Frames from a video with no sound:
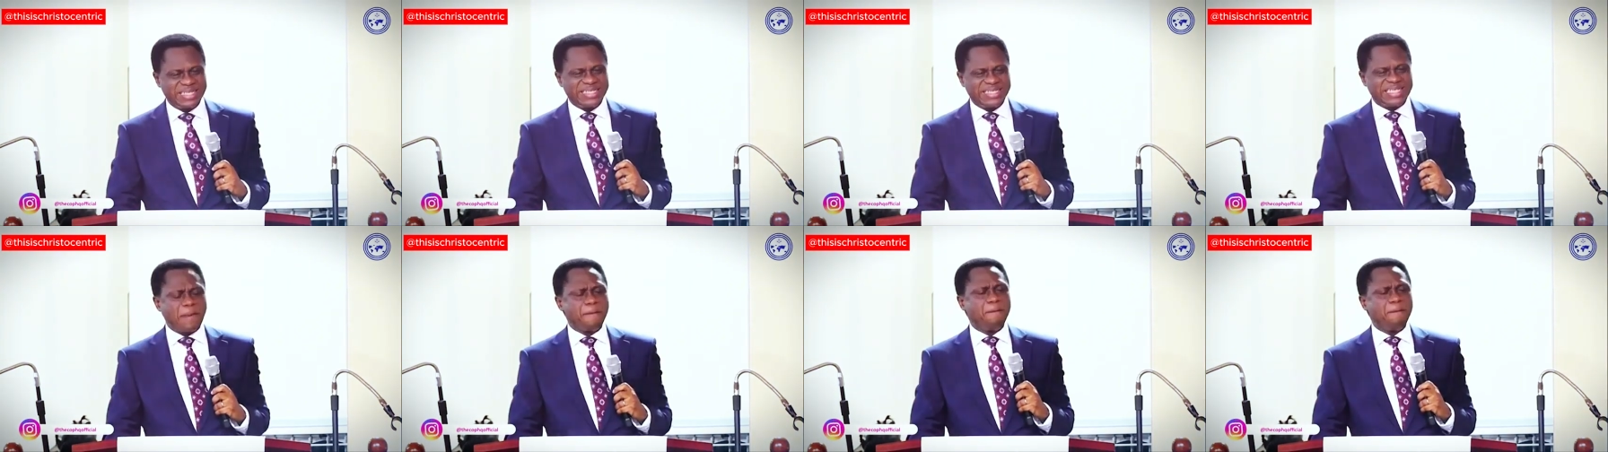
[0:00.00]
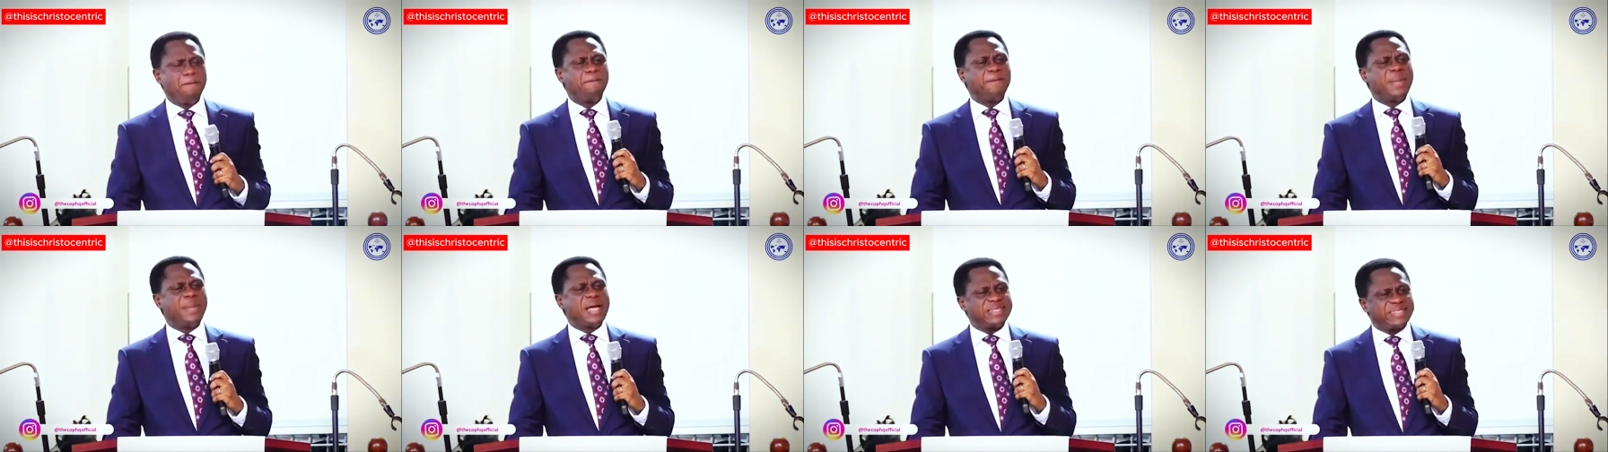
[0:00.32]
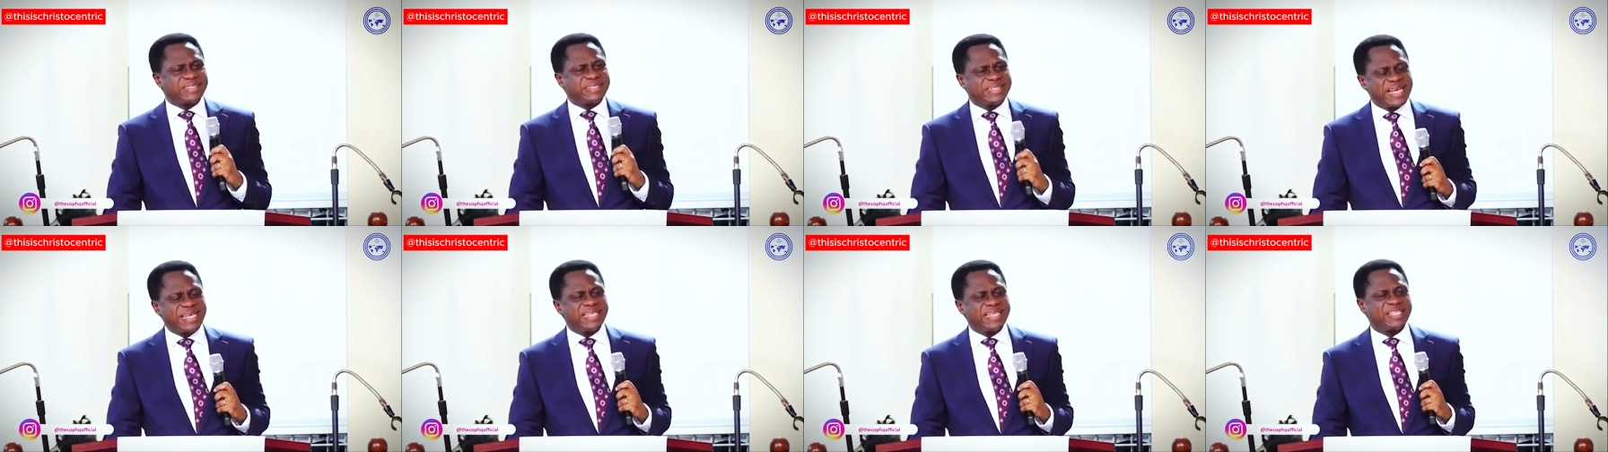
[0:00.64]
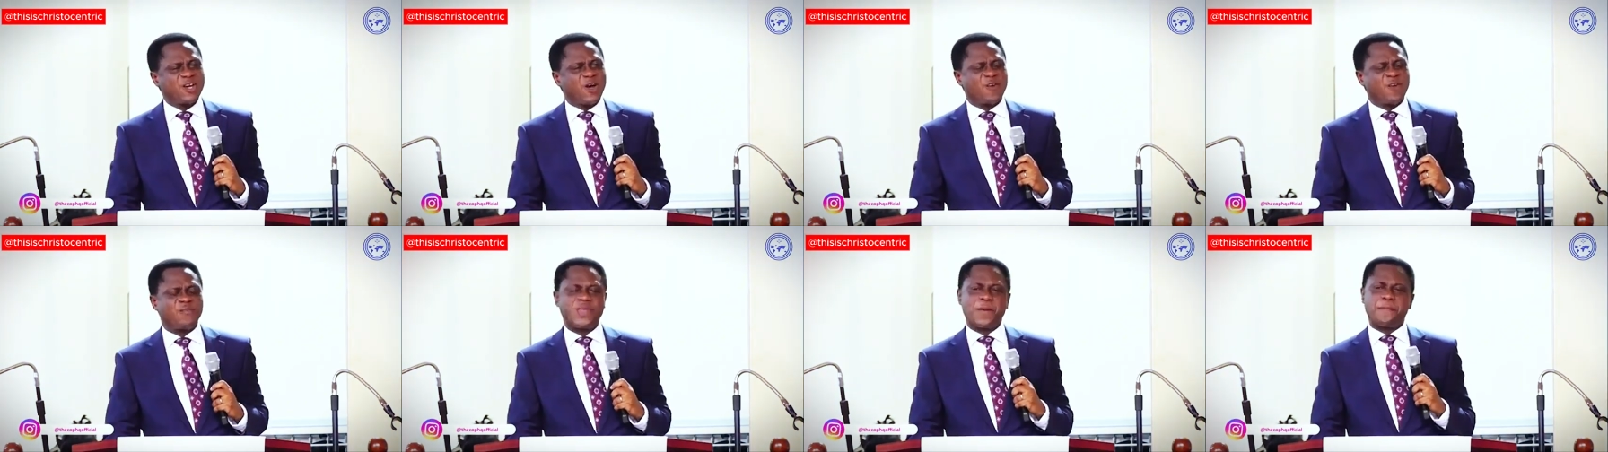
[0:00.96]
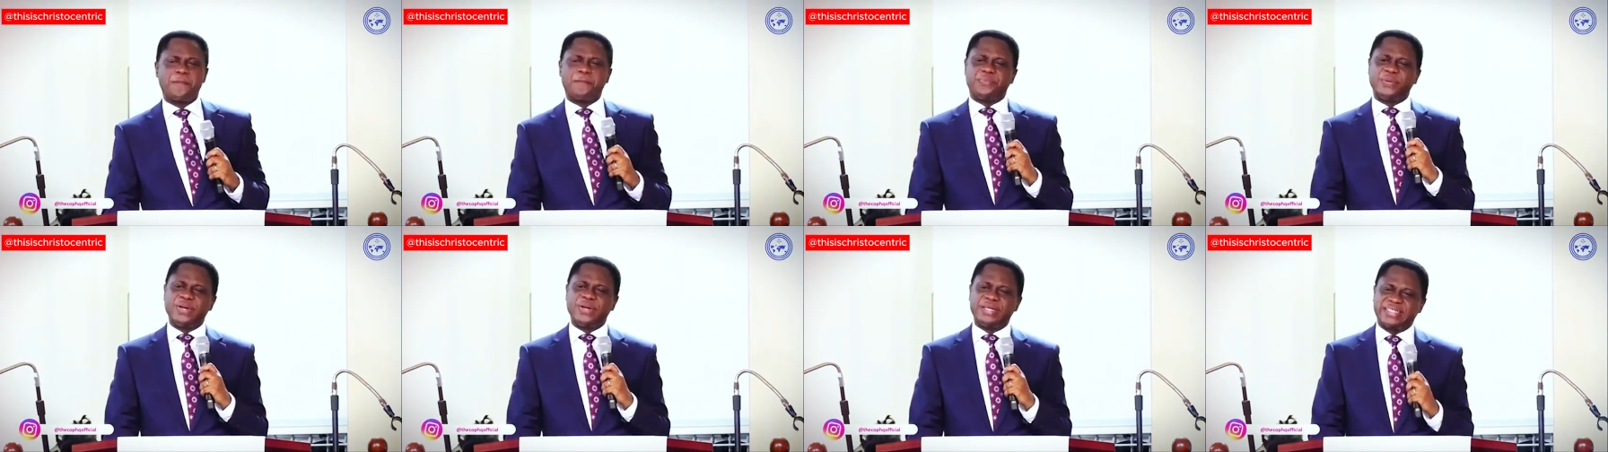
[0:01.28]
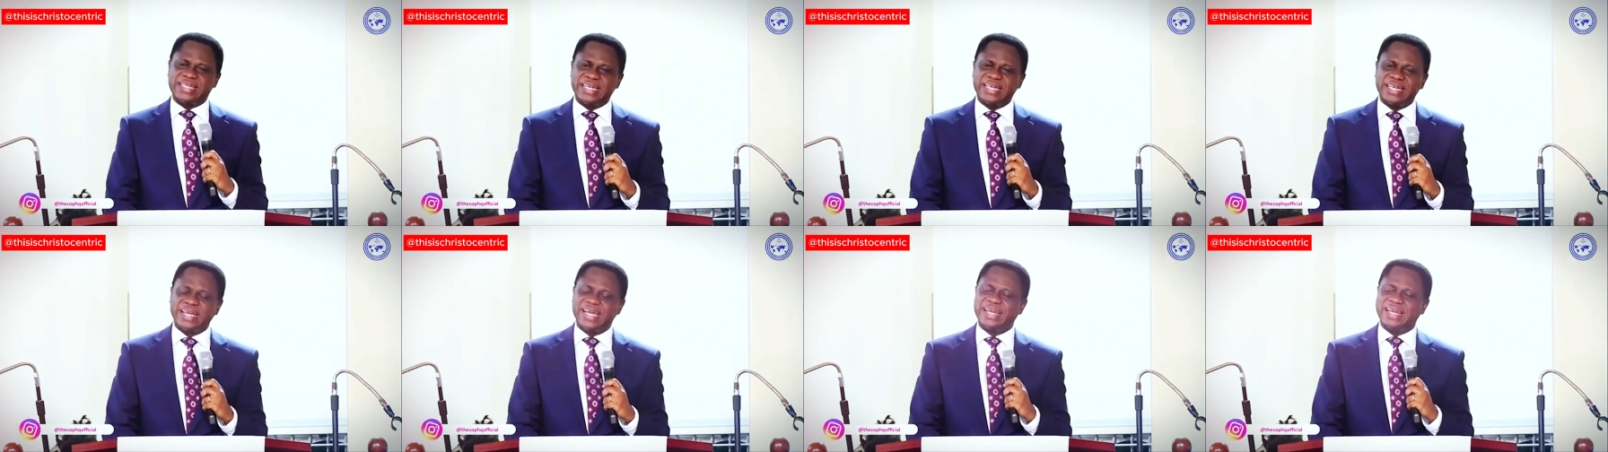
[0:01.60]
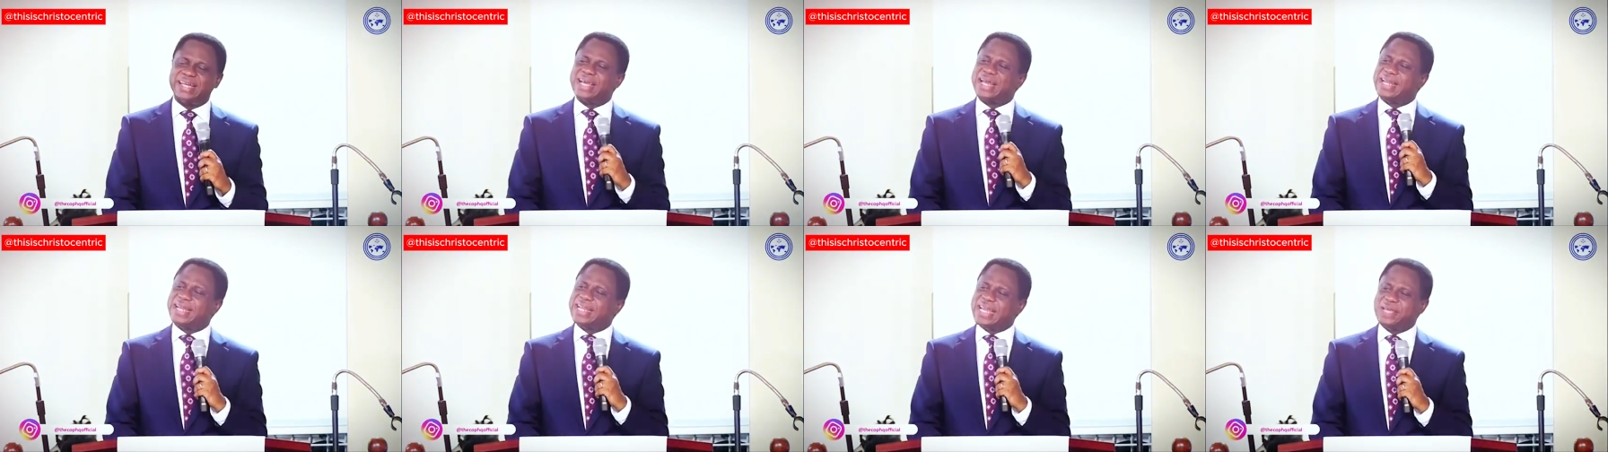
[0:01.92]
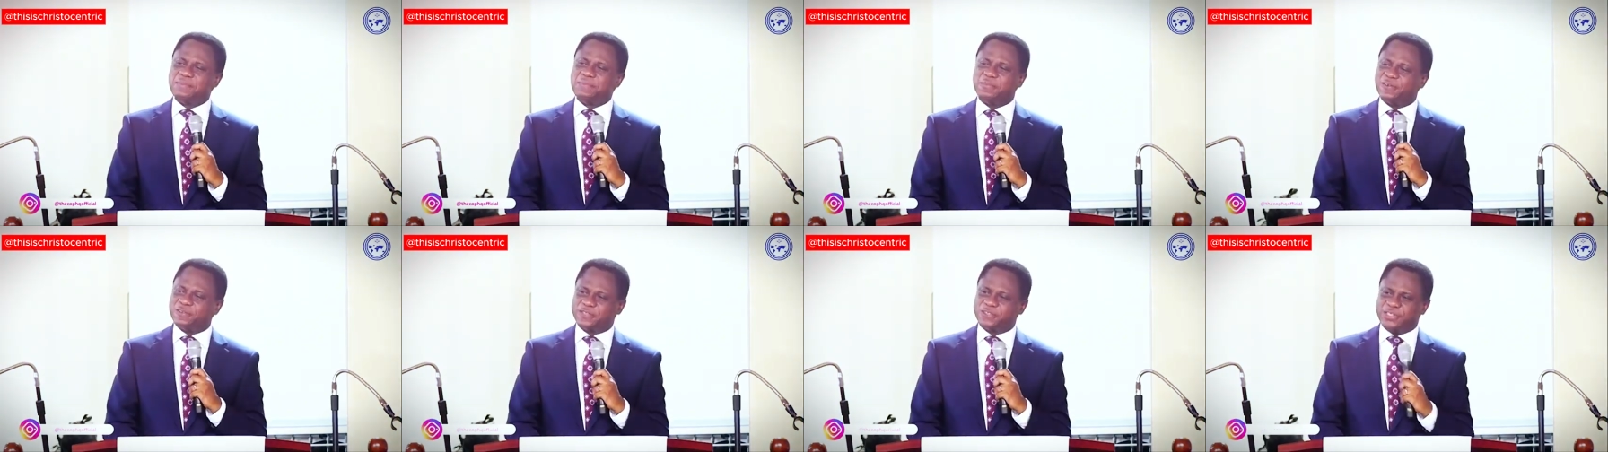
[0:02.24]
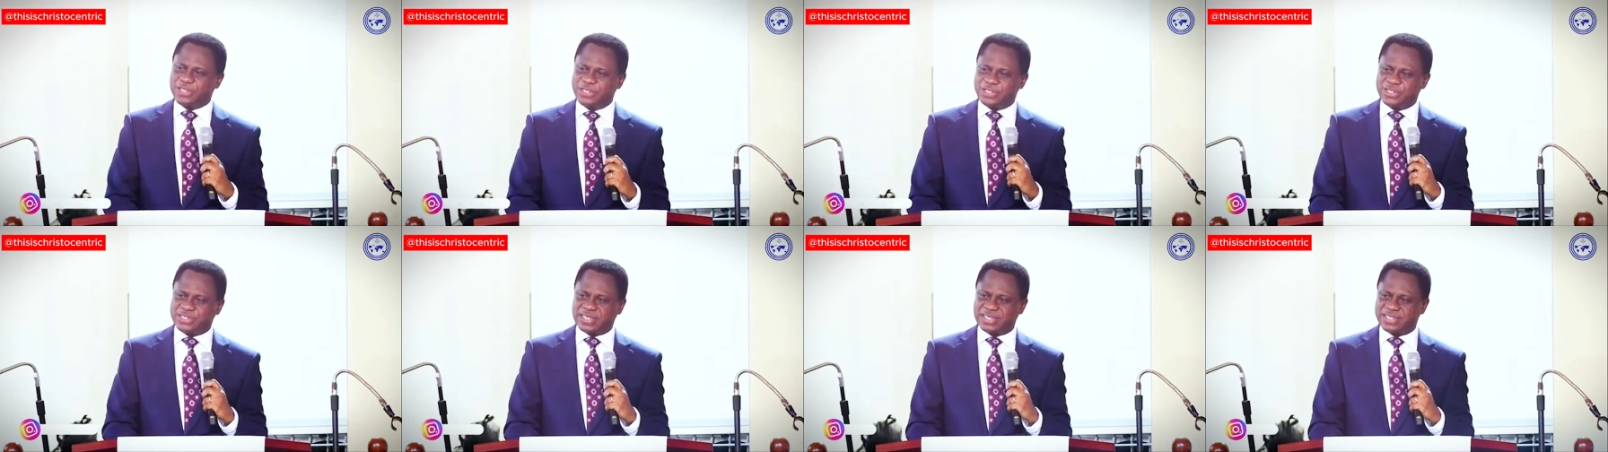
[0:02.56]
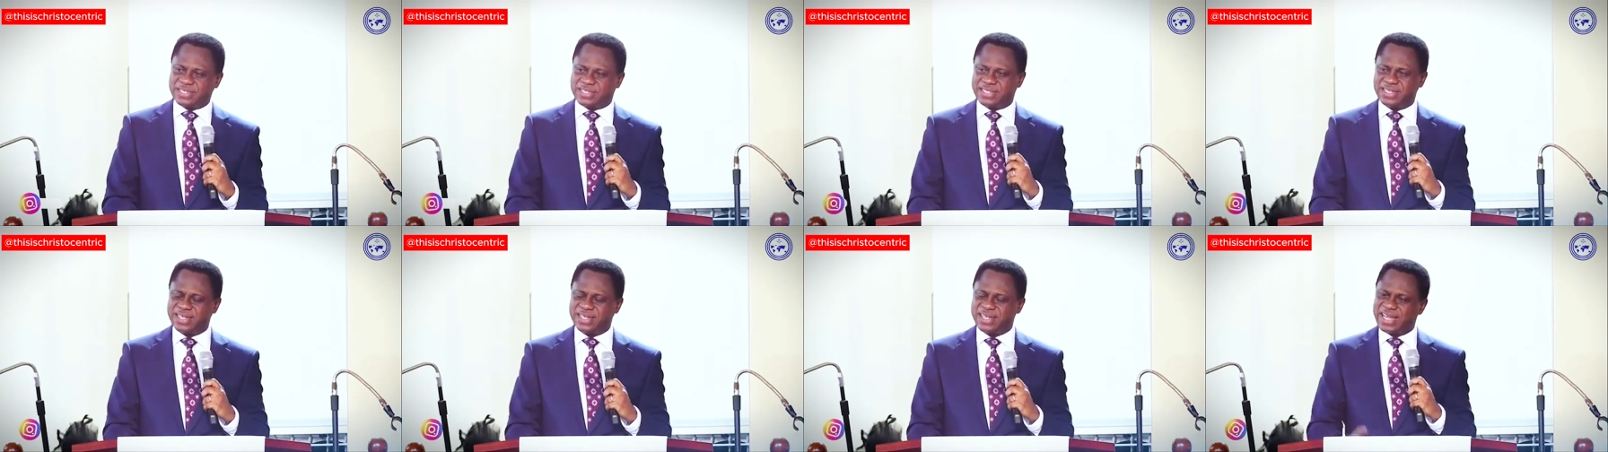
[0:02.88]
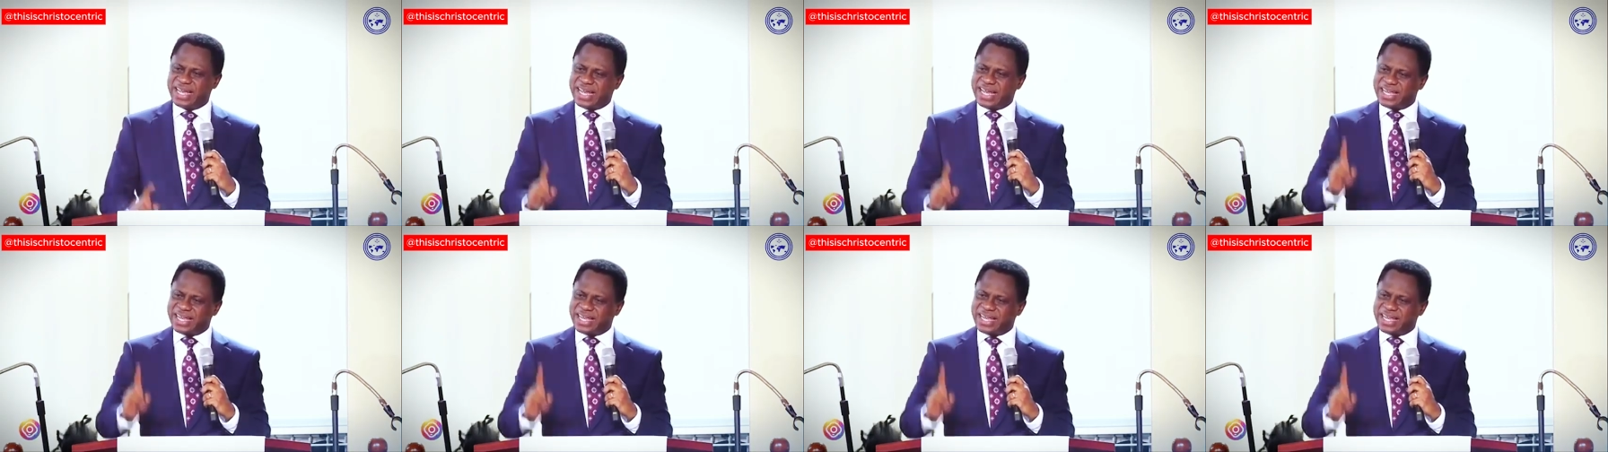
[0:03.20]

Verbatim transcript: The message of the preaching in the name of Jesus